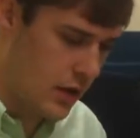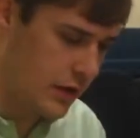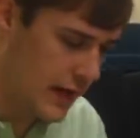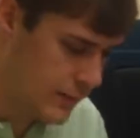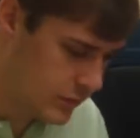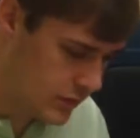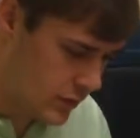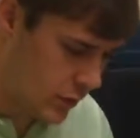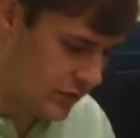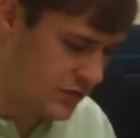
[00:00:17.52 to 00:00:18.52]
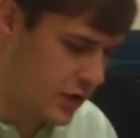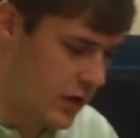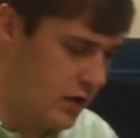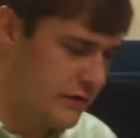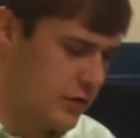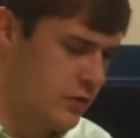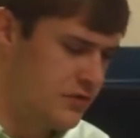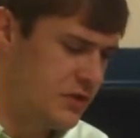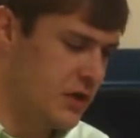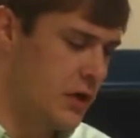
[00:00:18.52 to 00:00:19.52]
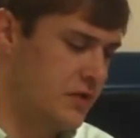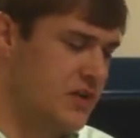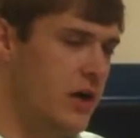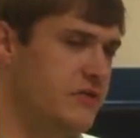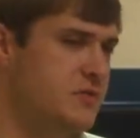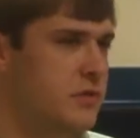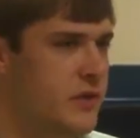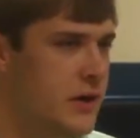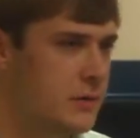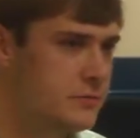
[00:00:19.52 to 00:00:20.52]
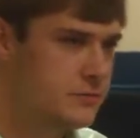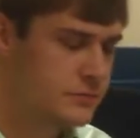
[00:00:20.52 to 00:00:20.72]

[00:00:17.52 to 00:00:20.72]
Okay. Well, to start off, who is your current television provider?